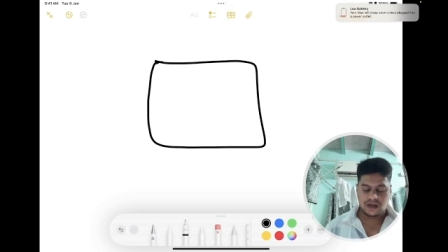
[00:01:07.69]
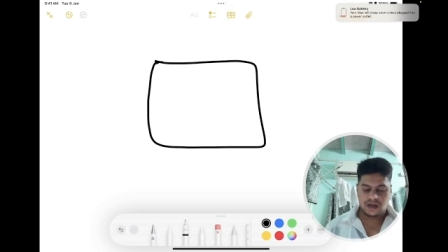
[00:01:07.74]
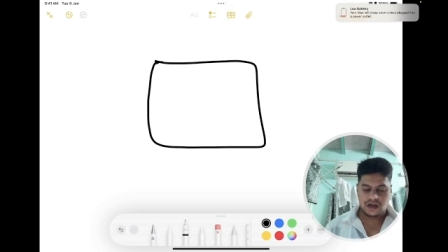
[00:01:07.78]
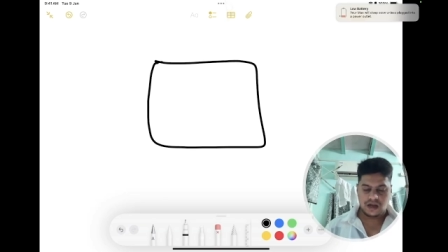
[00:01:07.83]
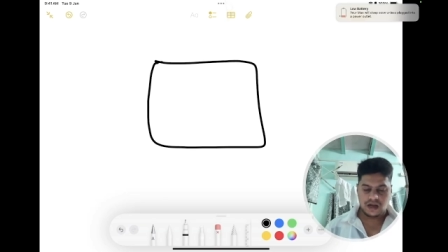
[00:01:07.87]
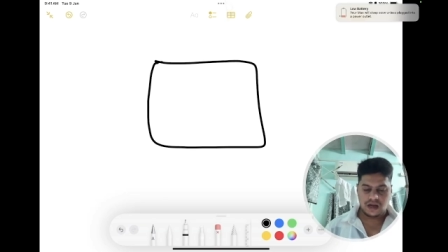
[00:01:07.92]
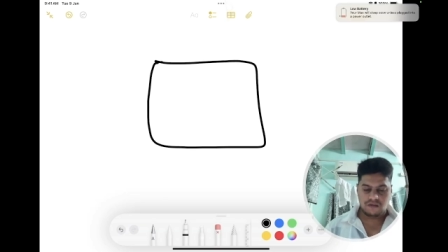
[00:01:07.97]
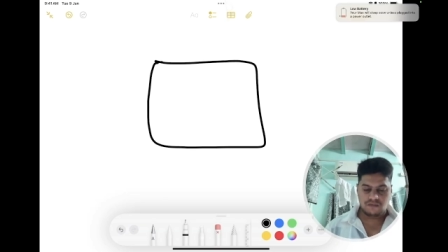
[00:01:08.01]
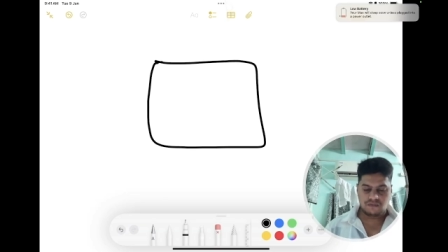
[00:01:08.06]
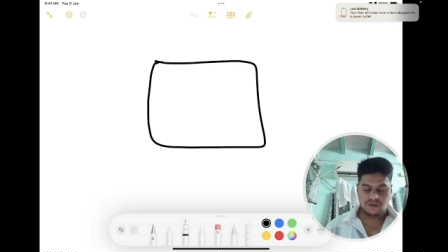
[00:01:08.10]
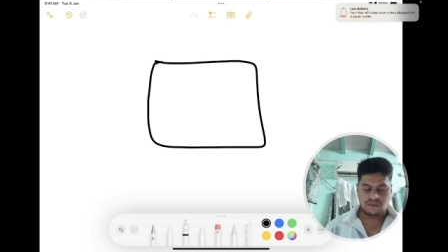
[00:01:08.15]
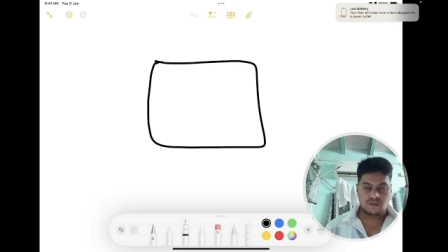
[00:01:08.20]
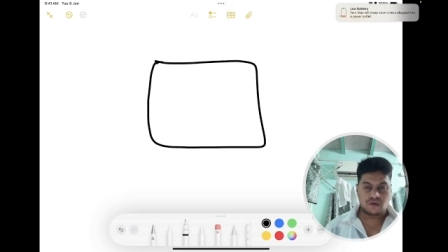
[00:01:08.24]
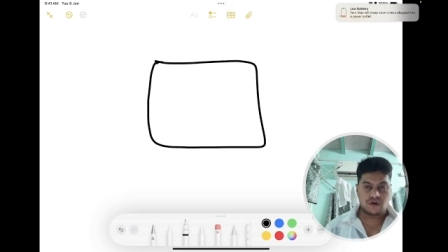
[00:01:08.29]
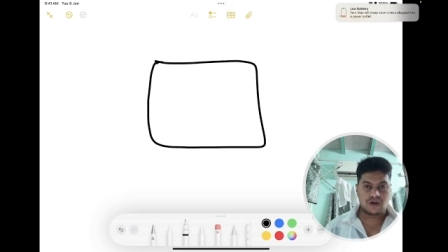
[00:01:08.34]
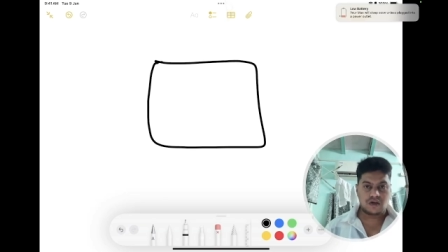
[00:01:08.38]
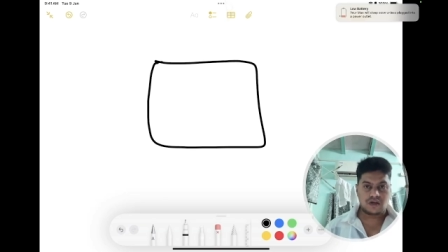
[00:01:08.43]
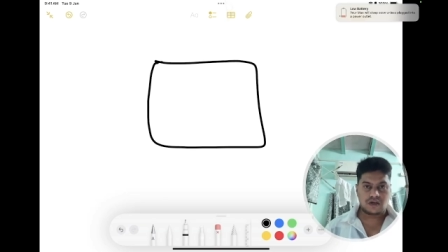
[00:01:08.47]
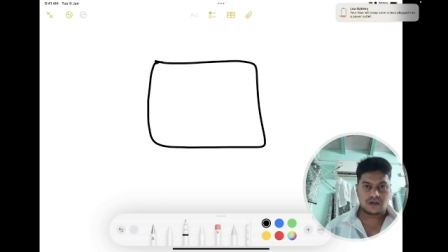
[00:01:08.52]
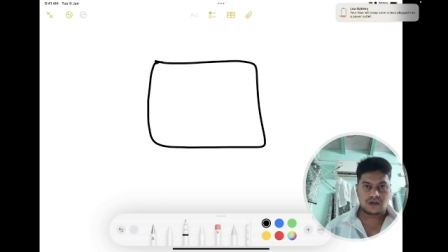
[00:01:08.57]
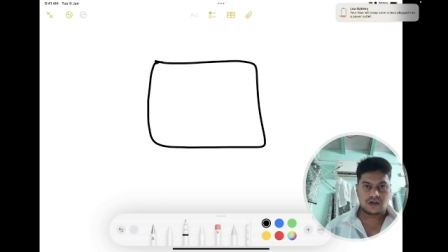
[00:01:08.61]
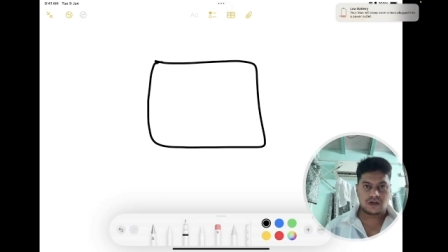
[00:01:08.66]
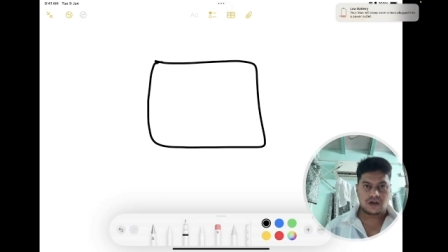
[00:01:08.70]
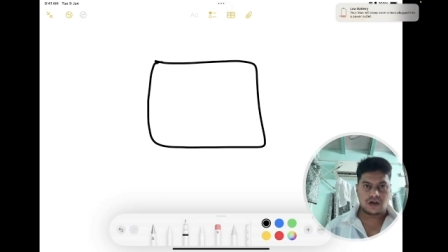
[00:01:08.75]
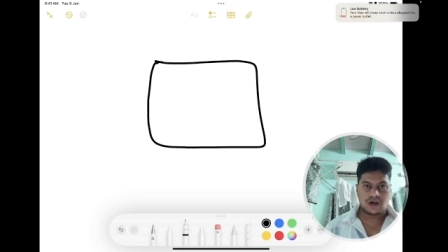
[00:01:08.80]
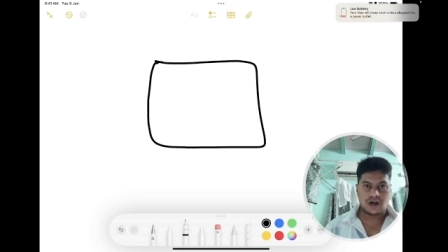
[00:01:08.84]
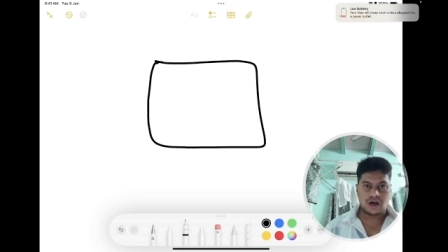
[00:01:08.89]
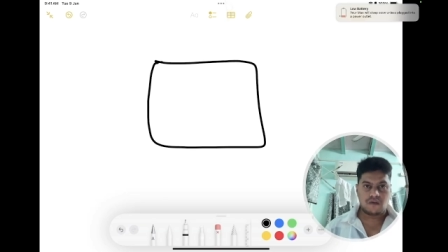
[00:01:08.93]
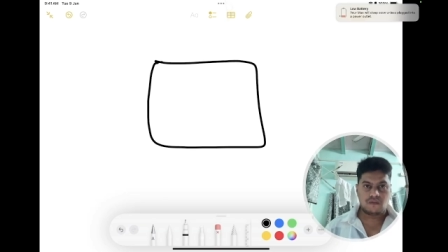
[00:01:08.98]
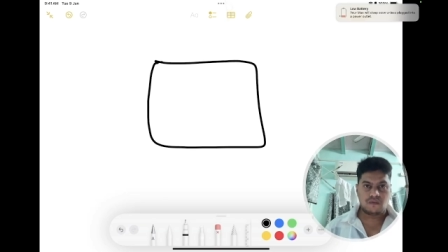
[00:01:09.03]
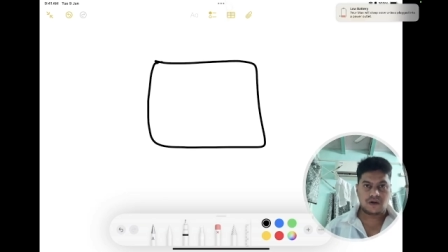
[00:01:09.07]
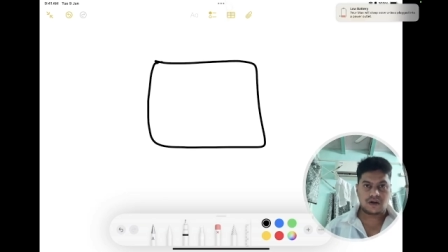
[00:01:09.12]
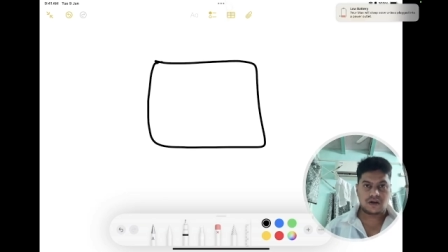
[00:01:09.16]
and we want
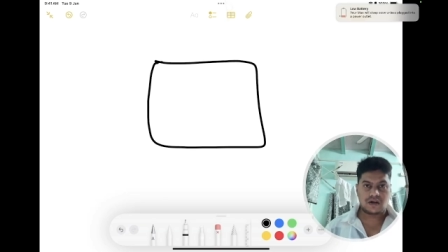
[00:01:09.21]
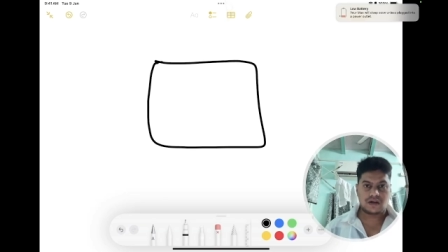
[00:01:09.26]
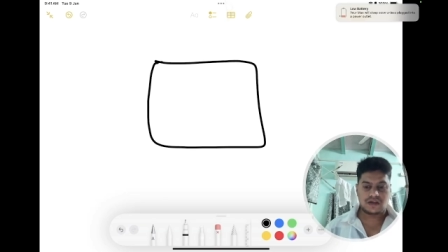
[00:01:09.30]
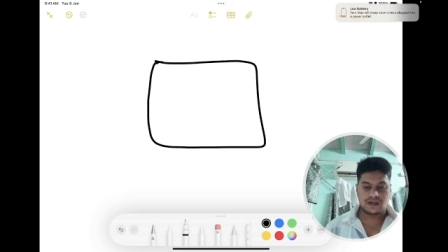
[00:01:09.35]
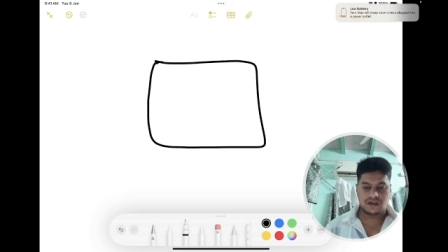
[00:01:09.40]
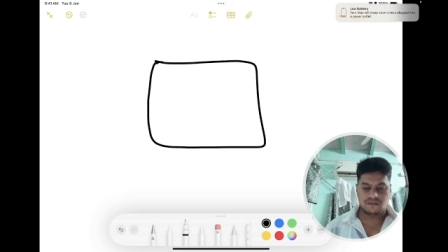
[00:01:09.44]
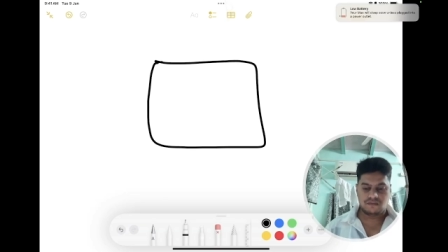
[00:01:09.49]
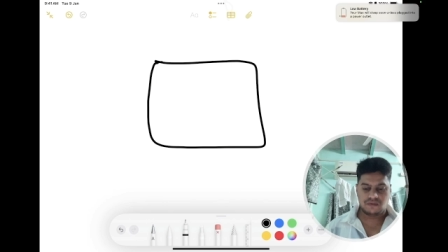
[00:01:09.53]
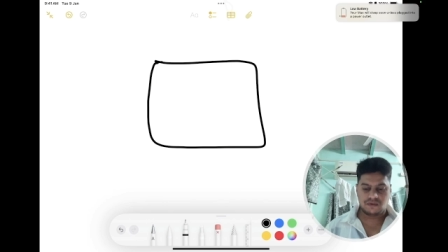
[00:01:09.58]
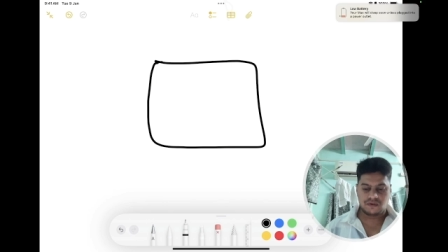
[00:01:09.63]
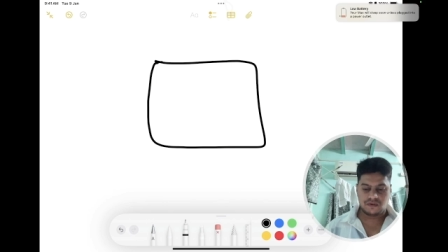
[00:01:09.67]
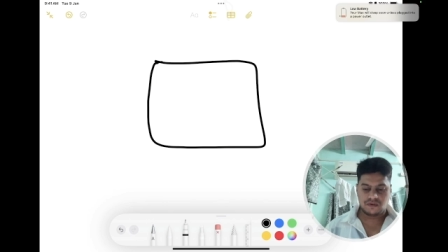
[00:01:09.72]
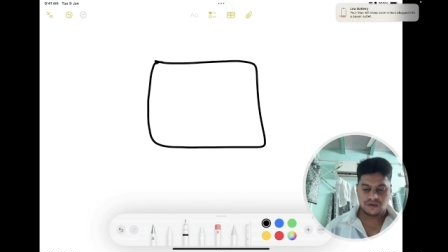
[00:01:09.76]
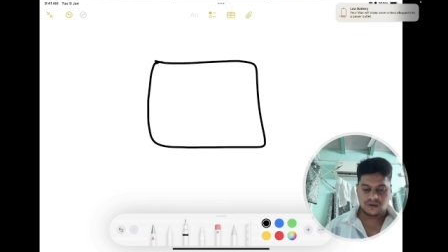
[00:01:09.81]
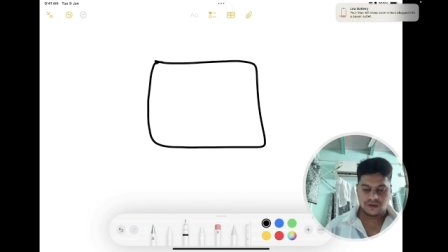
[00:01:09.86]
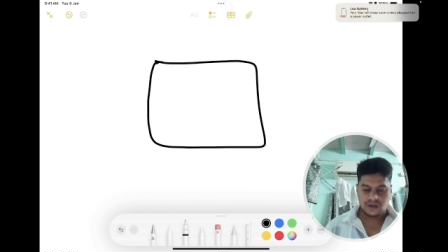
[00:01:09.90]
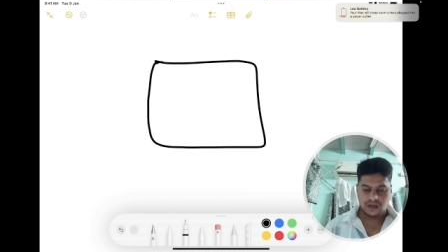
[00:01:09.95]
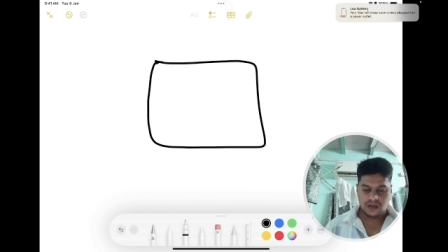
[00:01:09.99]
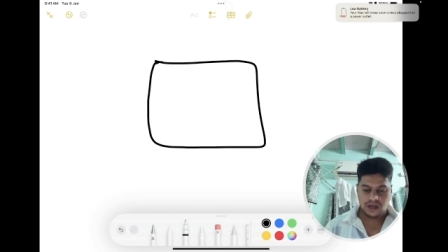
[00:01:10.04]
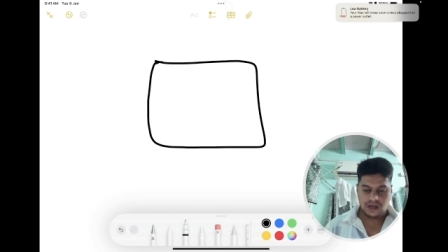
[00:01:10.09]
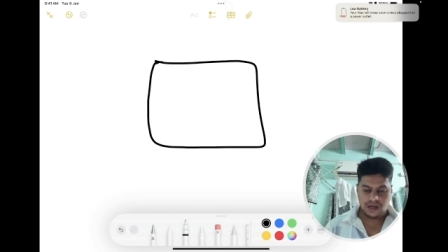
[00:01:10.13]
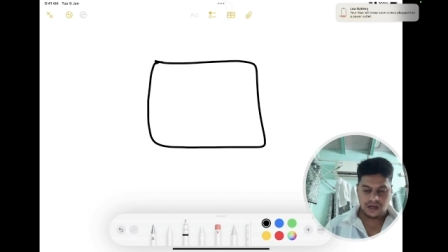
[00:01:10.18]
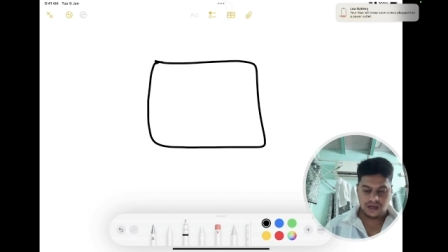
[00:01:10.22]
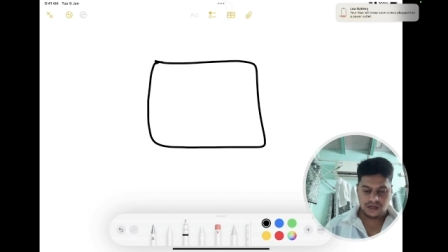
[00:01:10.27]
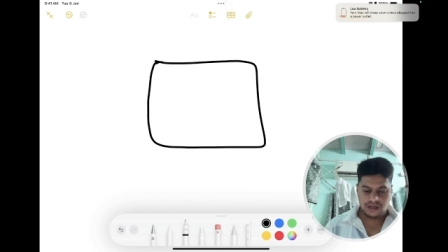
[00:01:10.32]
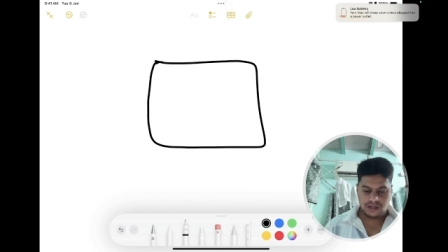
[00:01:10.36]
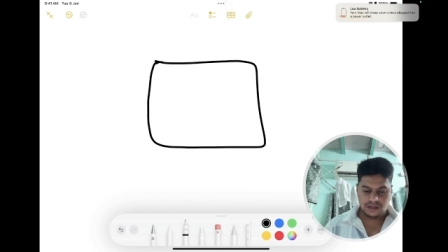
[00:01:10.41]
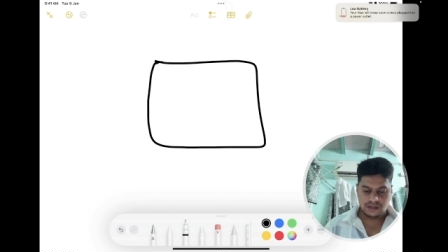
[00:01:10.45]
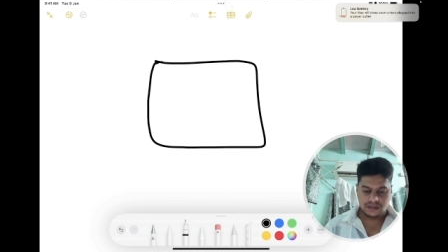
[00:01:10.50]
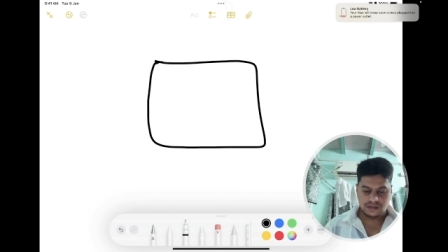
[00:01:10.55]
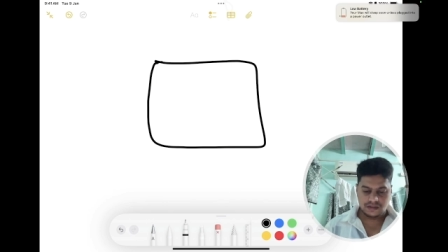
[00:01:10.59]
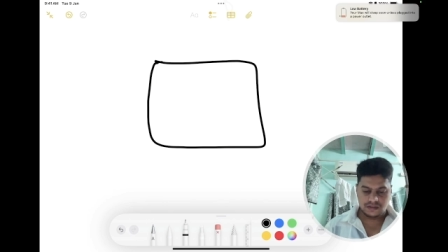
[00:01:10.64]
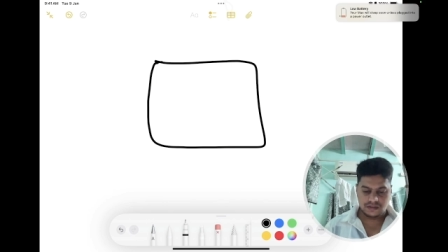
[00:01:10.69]
our div, and
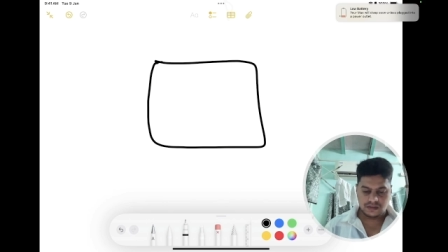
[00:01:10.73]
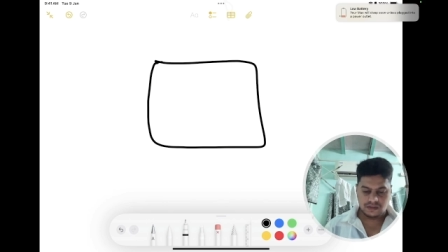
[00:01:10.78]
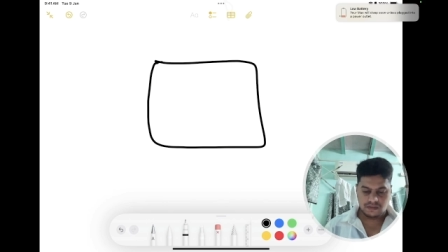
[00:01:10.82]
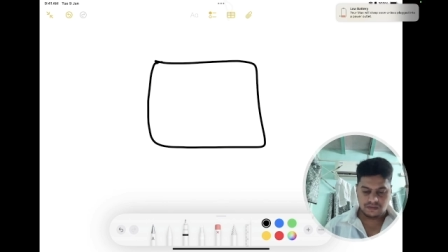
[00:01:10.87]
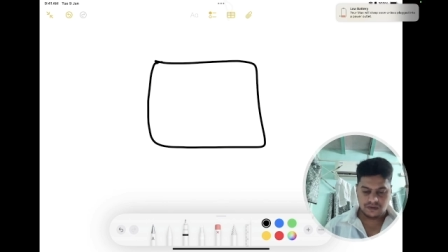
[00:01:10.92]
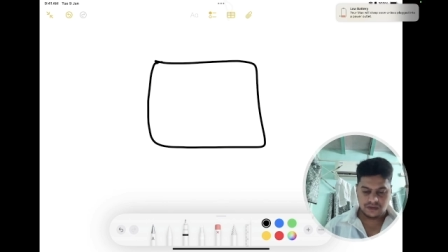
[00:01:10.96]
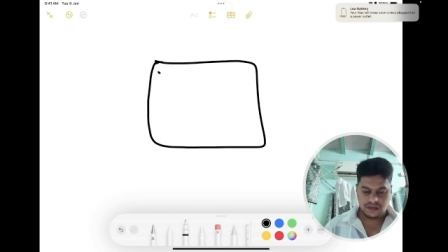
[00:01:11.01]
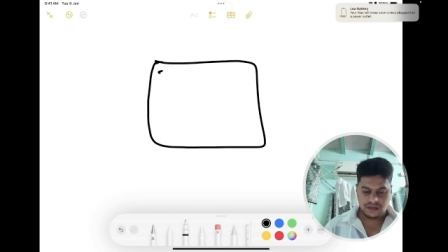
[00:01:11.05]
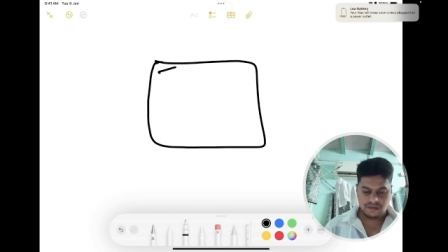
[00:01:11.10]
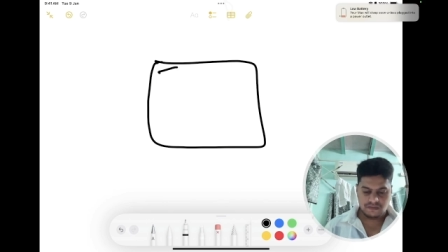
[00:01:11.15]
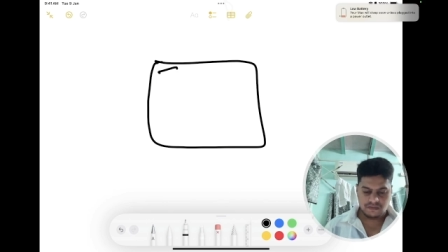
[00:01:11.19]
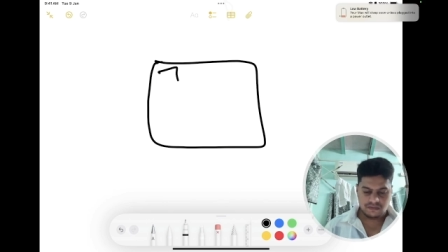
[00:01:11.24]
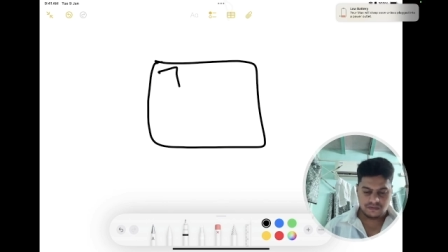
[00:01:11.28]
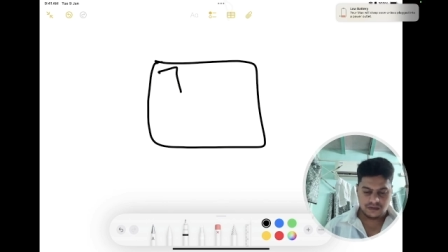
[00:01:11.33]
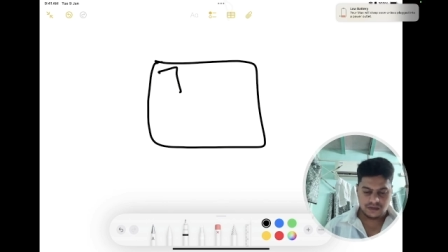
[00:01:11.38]
this is our div.